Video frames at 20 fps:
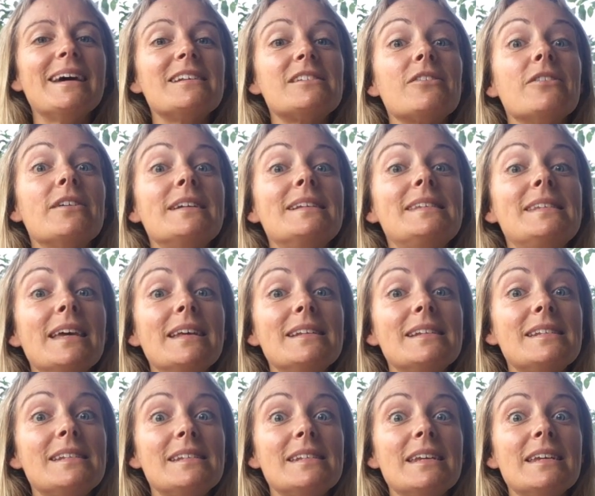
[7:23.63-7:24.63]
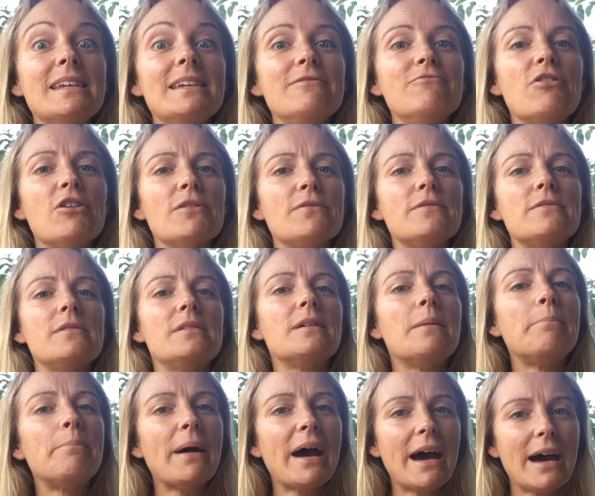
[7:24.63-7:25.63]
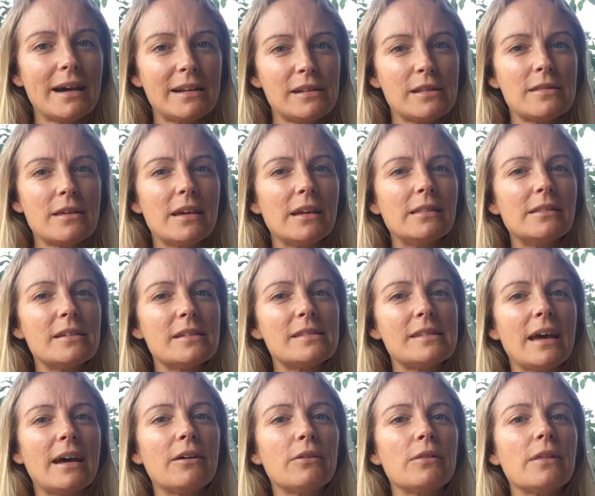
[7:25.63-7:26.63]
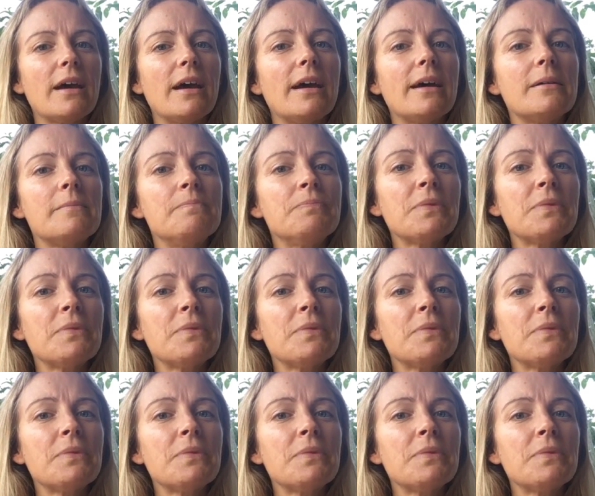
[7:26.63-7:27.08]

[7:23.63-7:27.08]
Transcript: as identity rather than a bad thing that's out there.